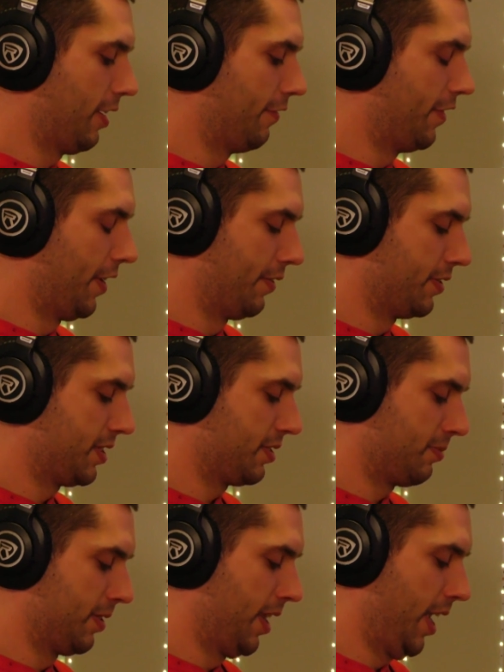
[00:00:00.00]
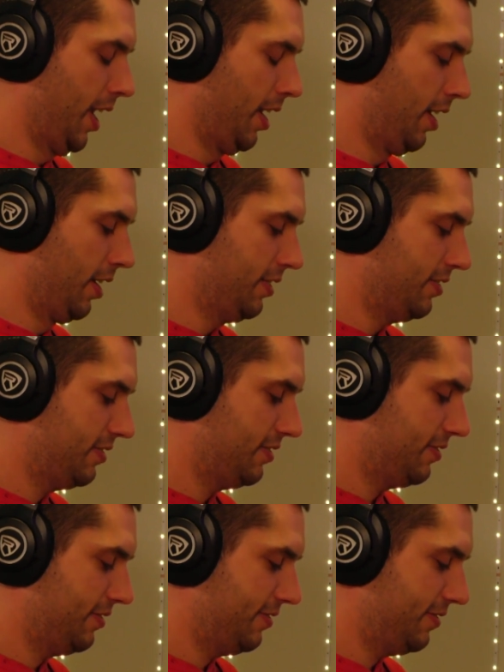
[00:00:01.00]
favorites is when they
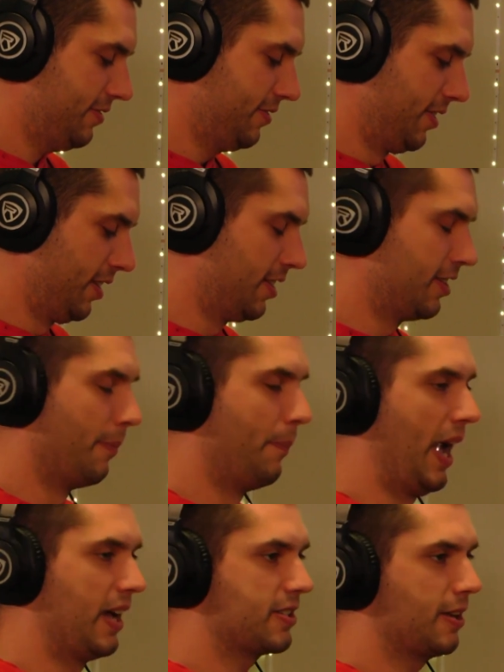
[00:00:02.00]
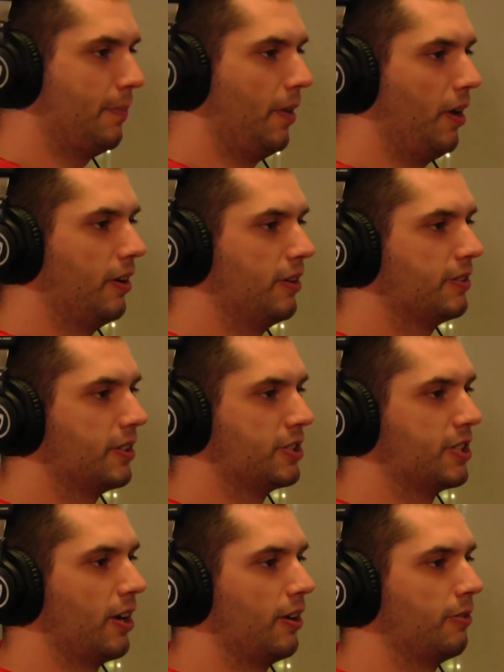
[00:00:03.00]
did the basketball.
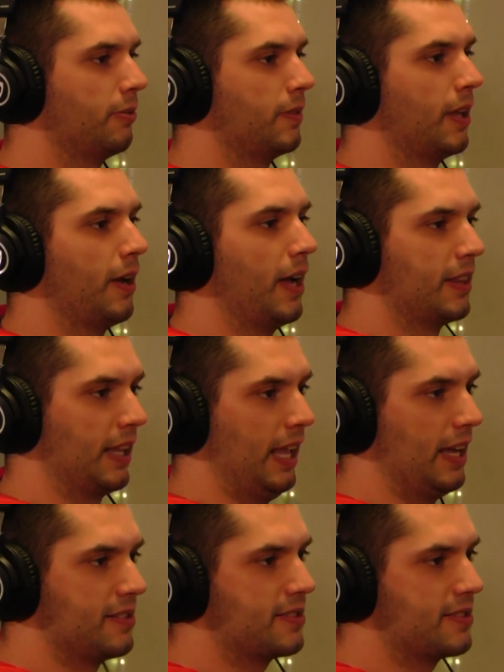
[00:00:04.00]
They had the kids.